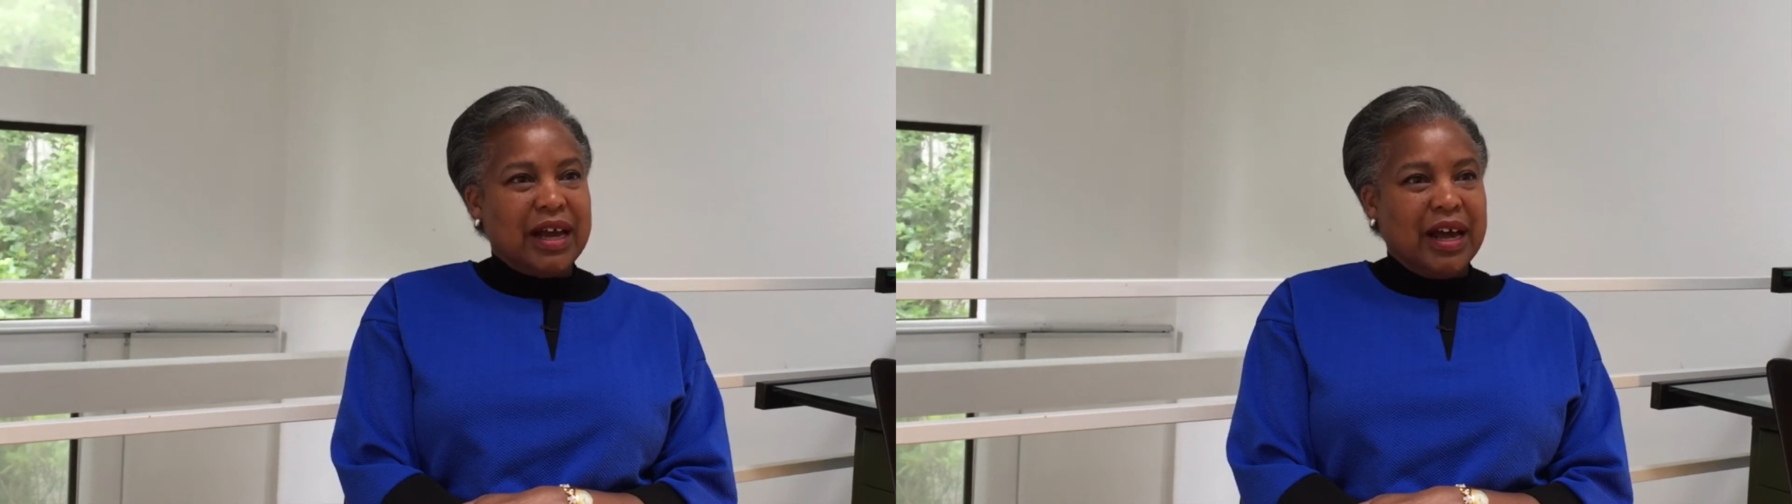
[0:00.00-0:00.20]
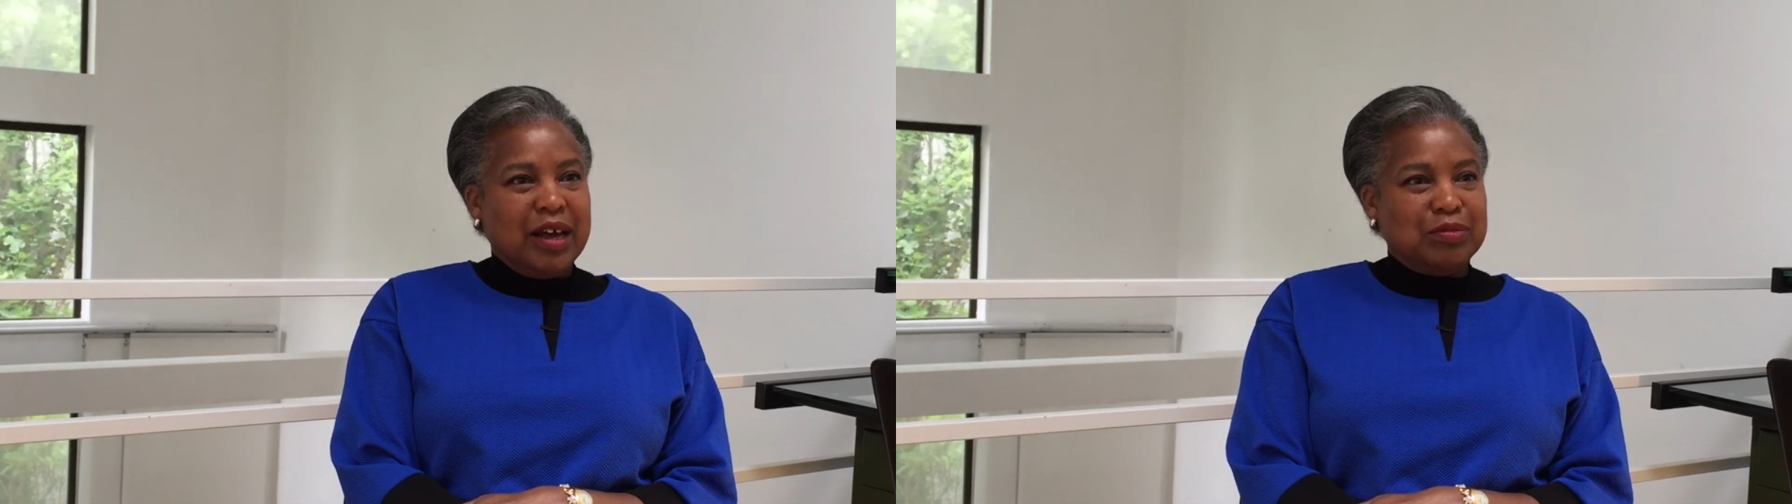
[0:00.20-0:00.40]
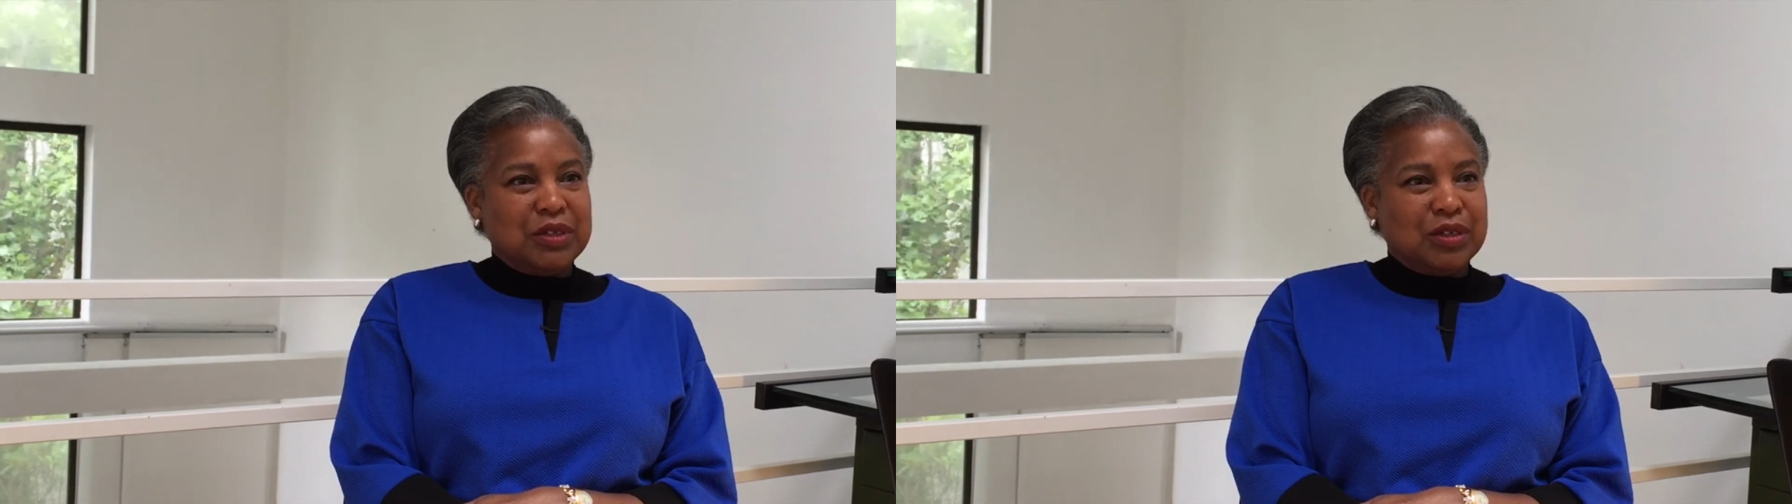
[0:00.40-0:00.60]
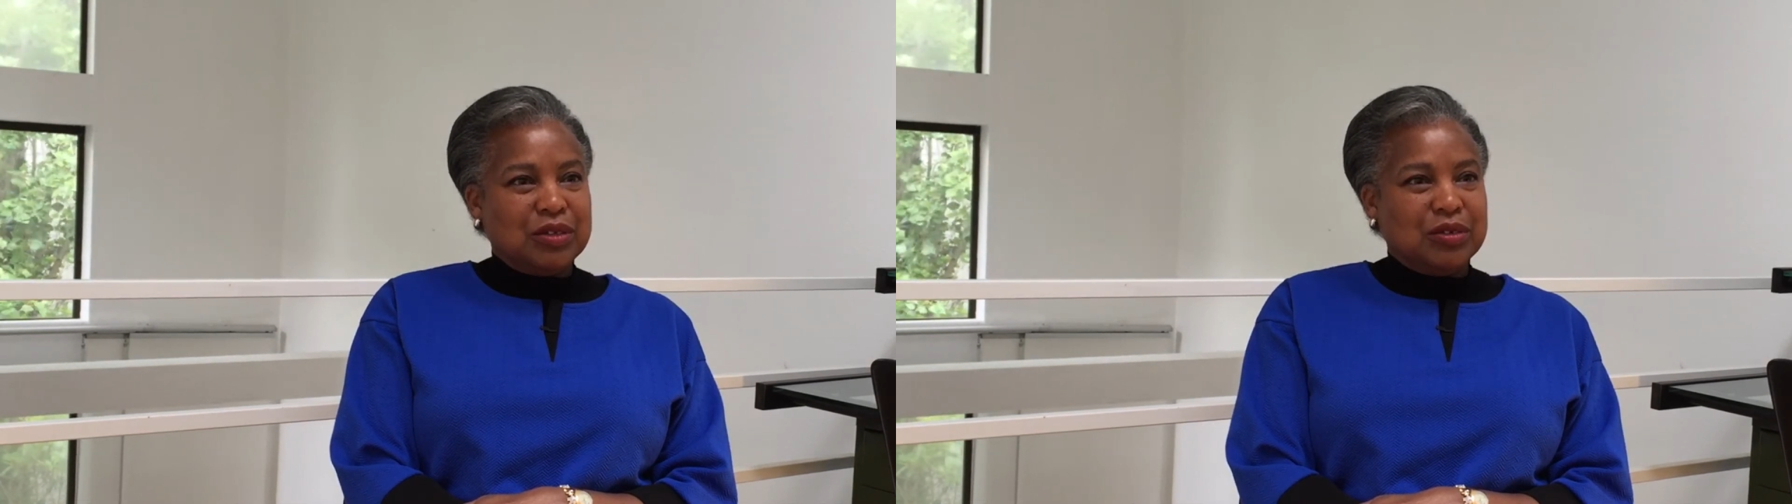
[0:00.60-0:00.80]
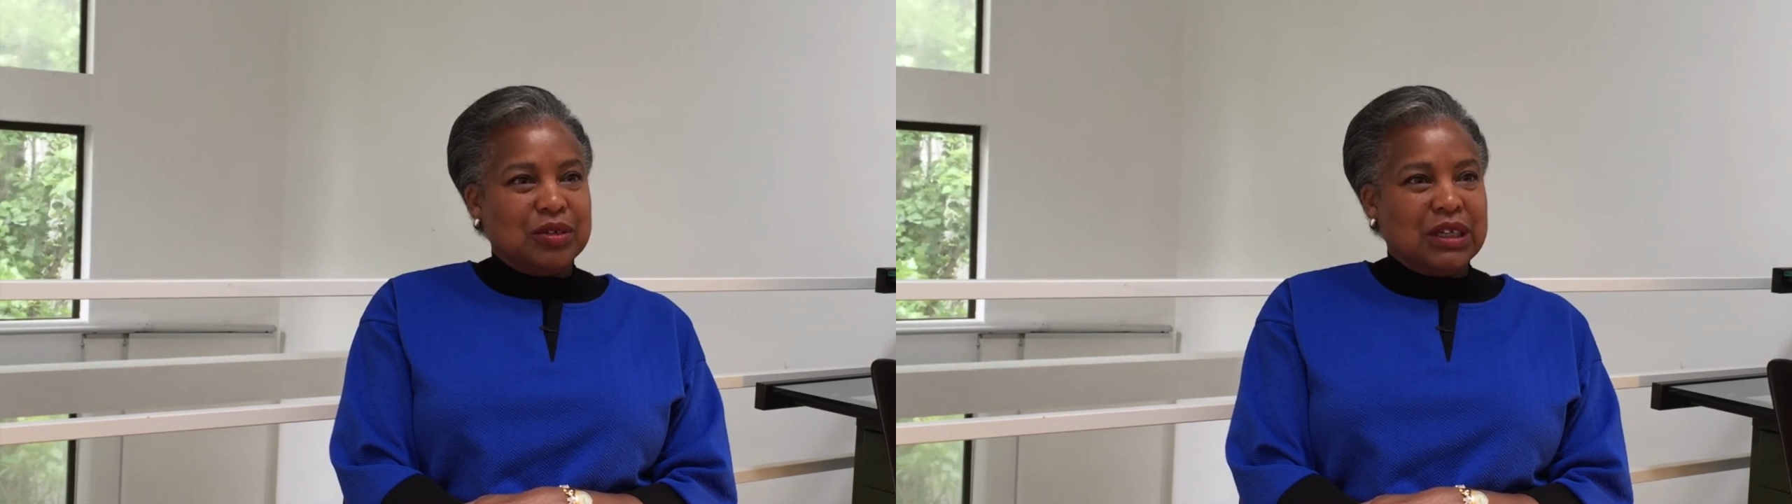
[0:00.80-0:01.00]

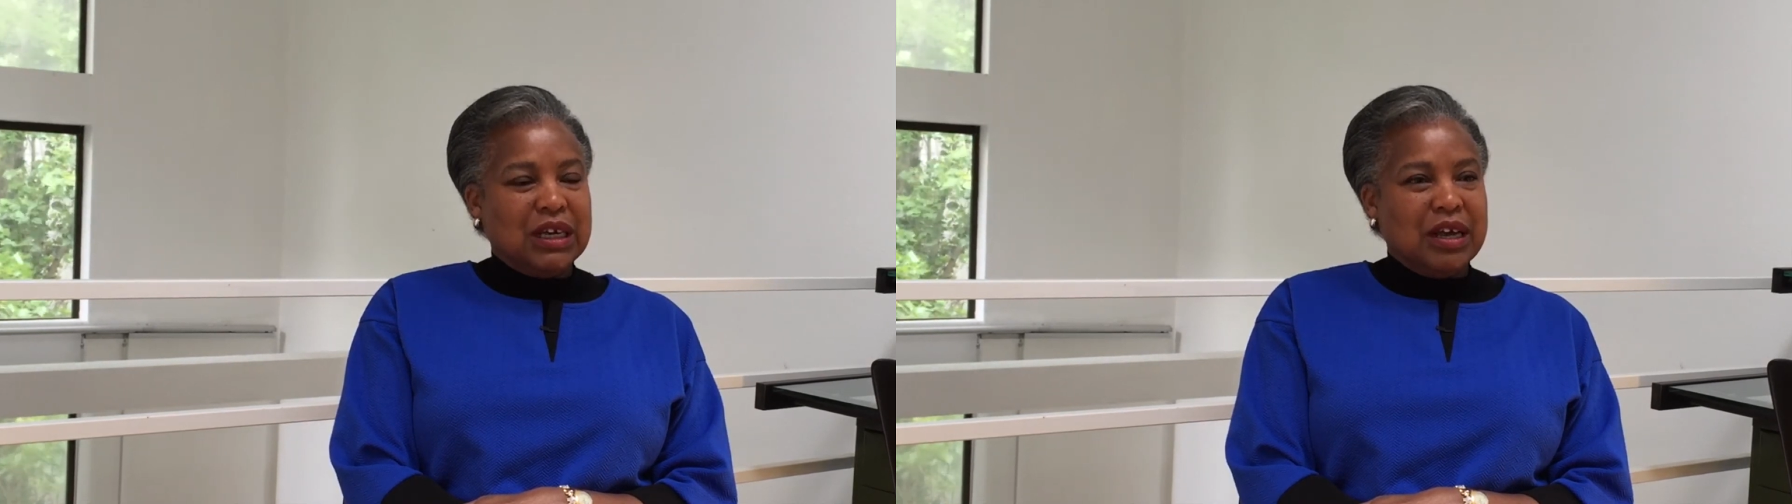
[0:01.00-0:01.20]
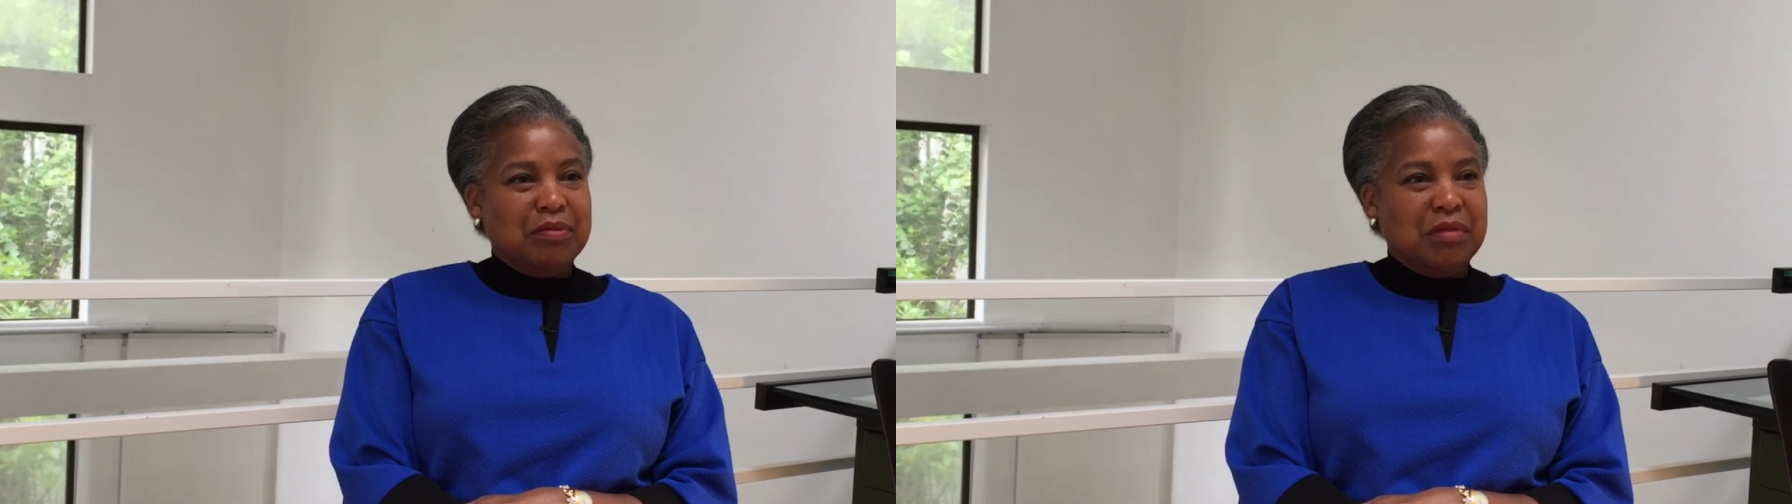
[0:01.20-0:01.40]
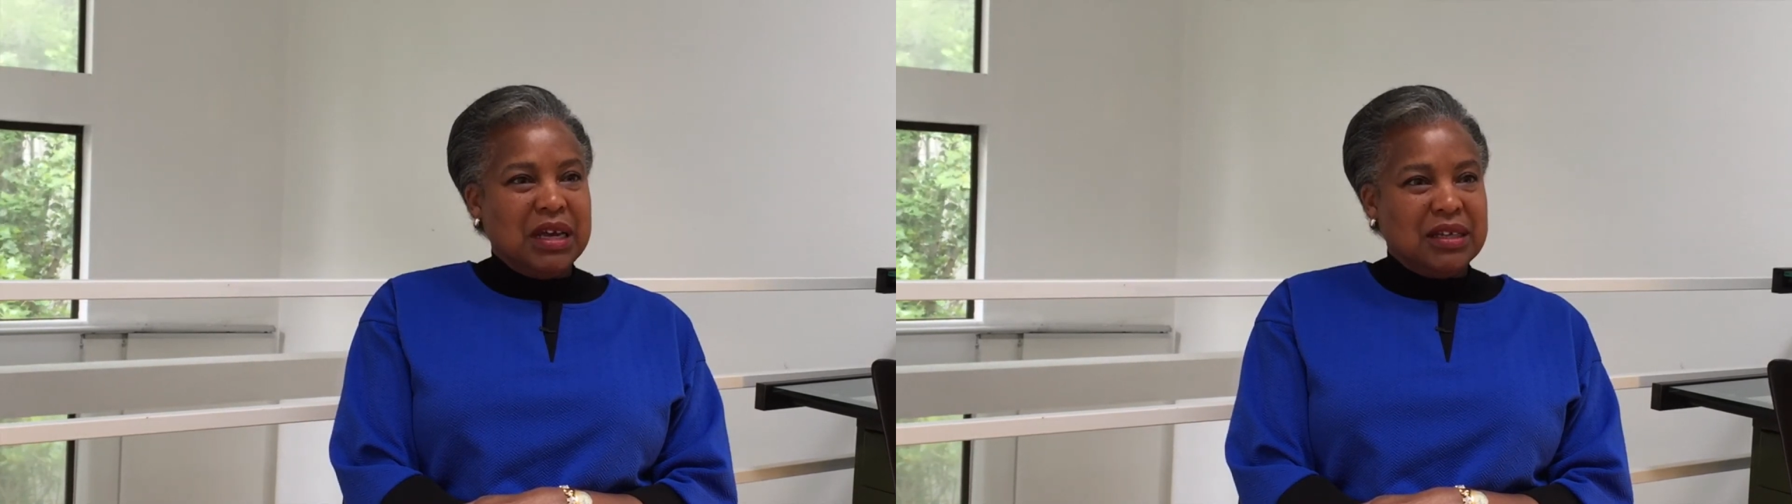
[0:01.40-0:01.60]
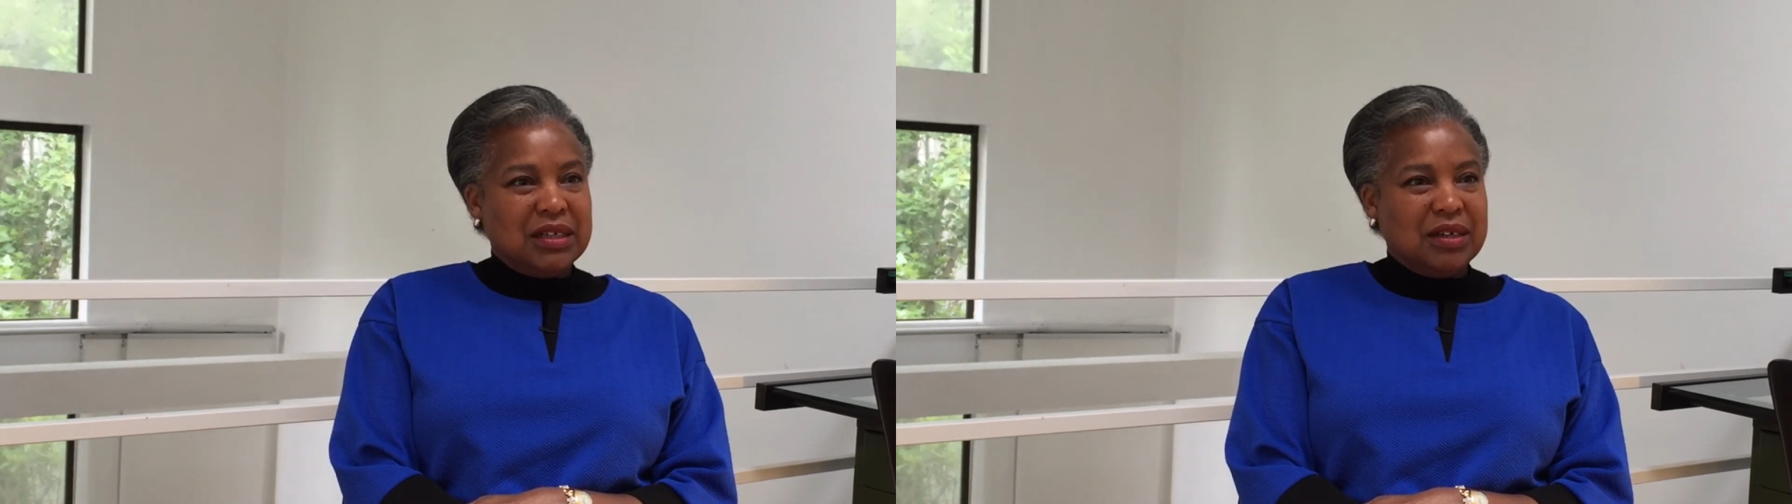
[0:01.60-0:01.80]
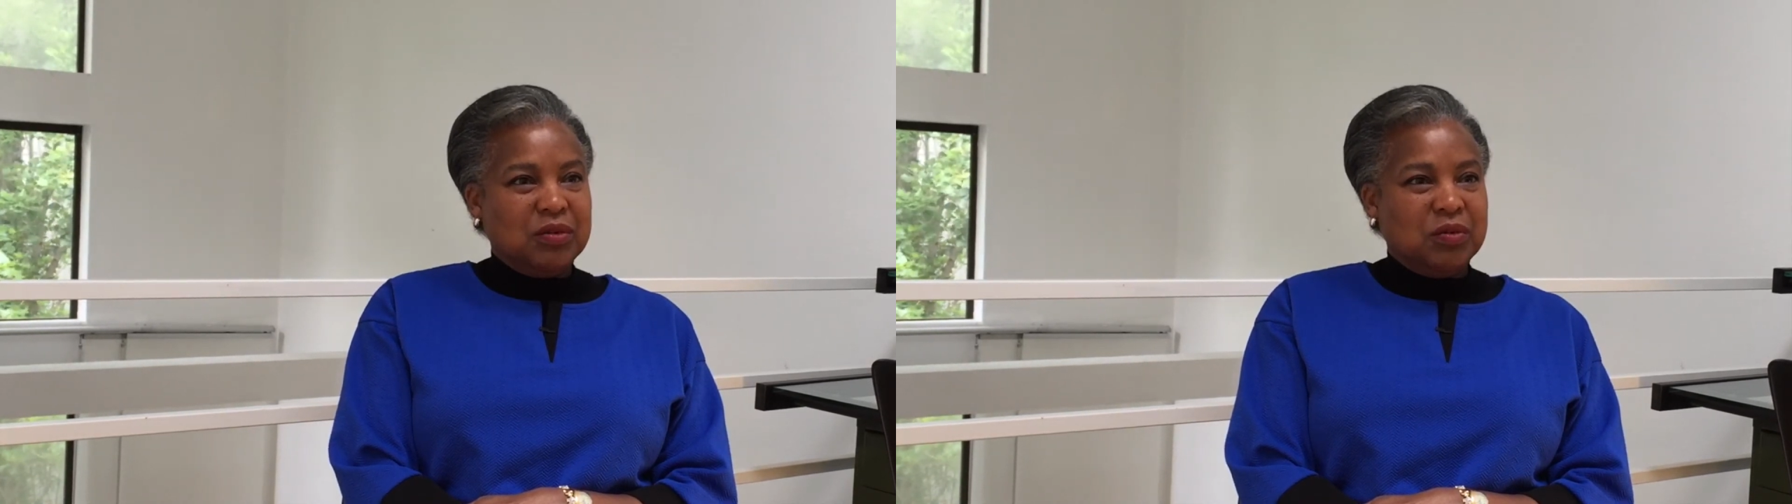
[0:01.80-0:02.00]
absolutely
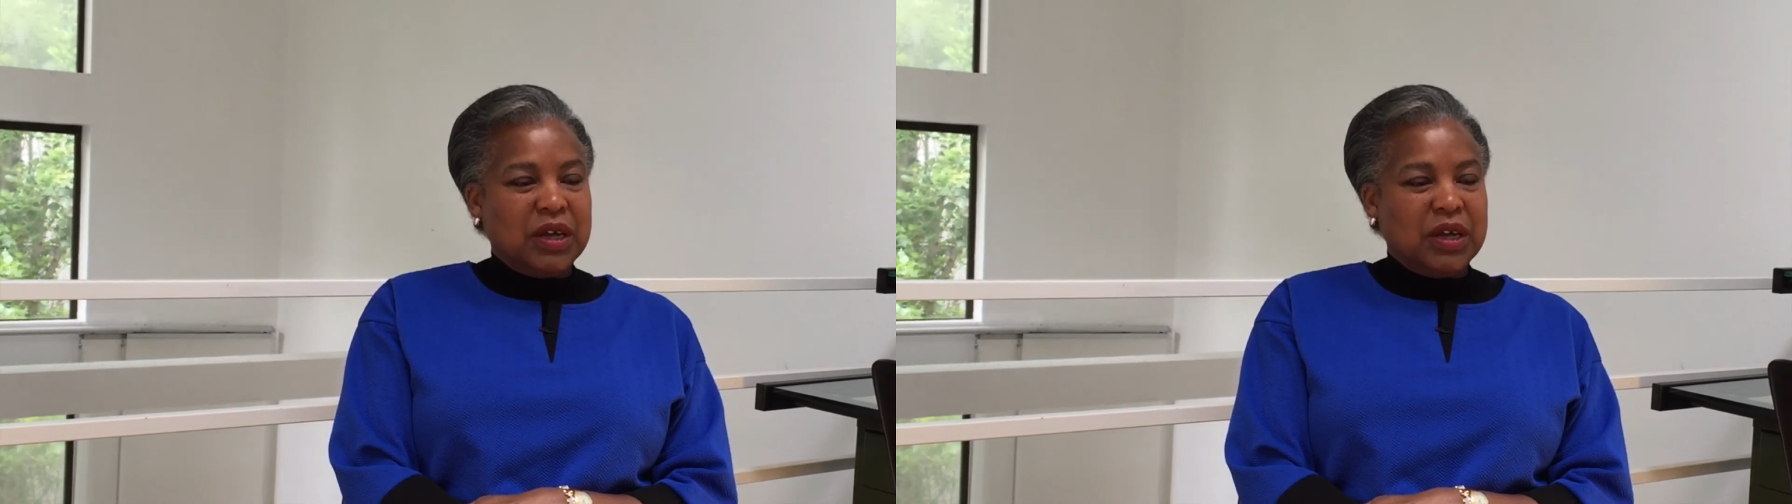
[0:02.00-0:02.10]
amazing.